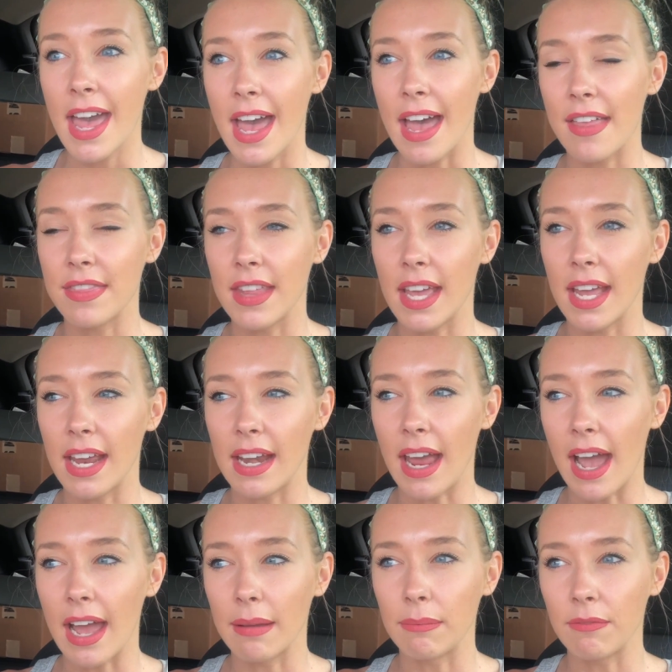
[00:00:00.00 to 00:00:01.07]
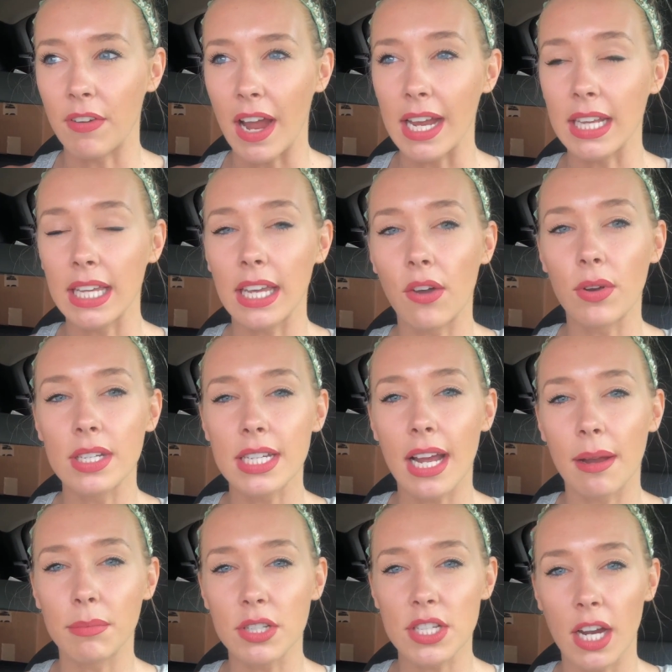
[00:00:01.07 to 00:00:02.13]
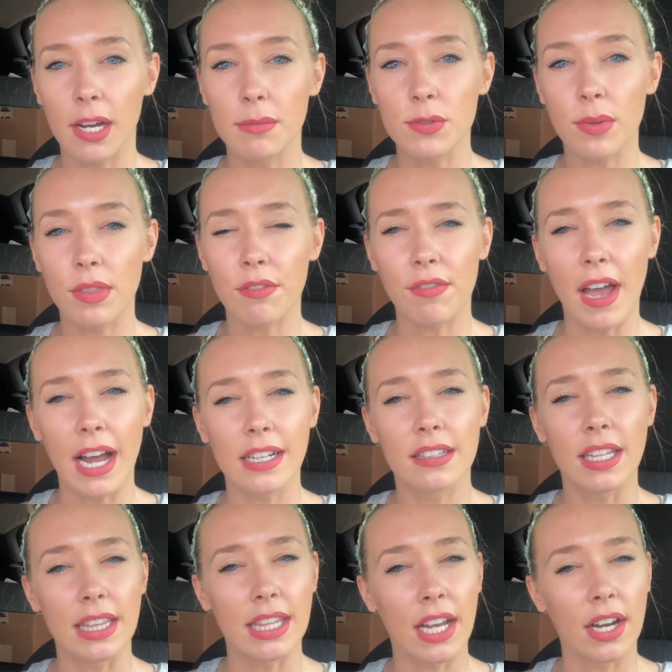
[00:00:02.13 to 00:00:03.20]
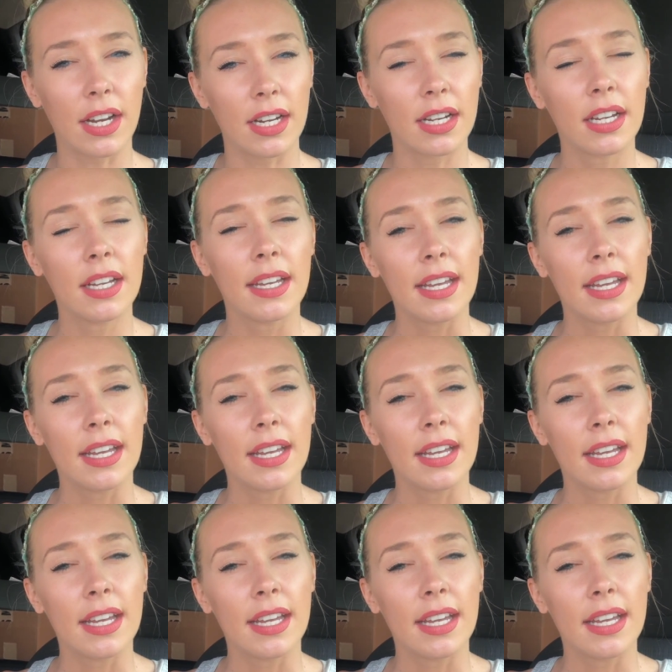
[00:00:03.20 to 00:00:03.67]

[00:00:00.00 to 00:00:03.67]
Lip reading: And then I'm finally going to come to terms with the fact that there